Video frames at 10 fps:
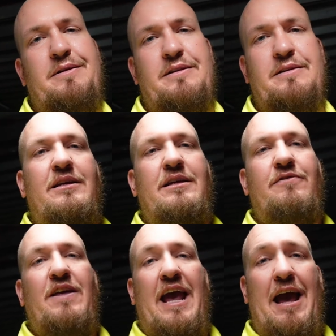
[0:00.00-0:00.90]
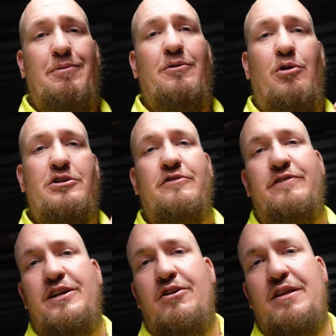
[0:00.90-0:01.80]
And if they happen to watch our
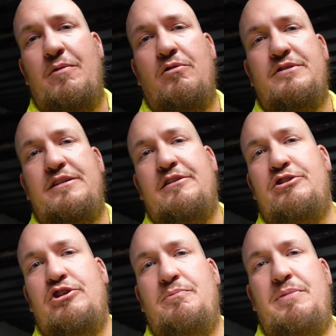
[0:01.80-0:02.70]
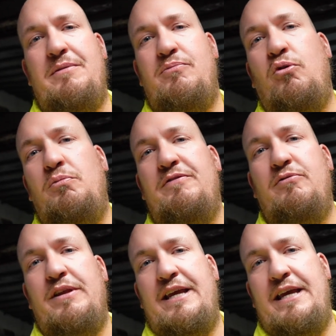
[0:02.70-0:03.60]
video, they won't see their shirt being pulled
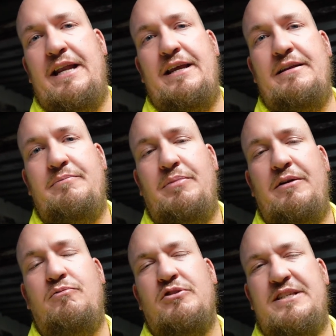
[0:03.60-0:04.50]
before they get it. But we'll